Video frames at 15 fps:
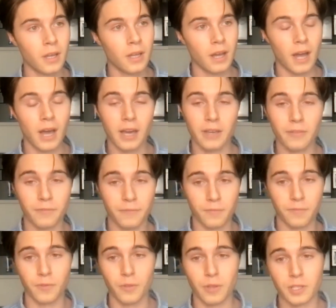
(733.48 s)
I,
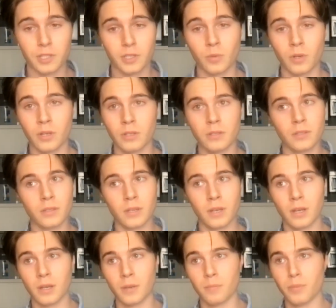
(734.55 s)
for this one,
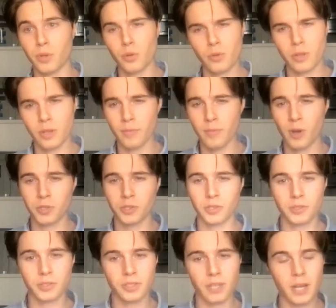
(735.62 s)
knew the emotional
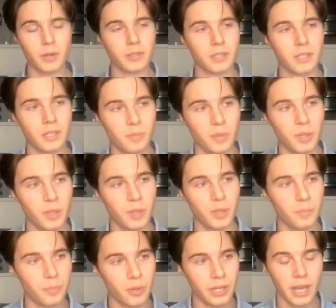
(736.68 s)
side was going to be
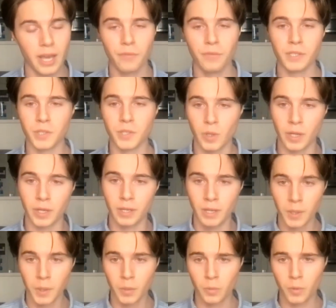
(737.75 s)
pretty heavy, so I
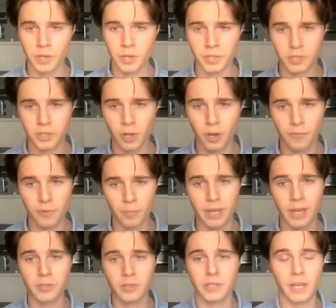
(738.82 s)
wanted to start from the
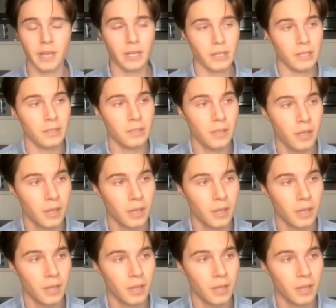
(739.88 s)
outside in.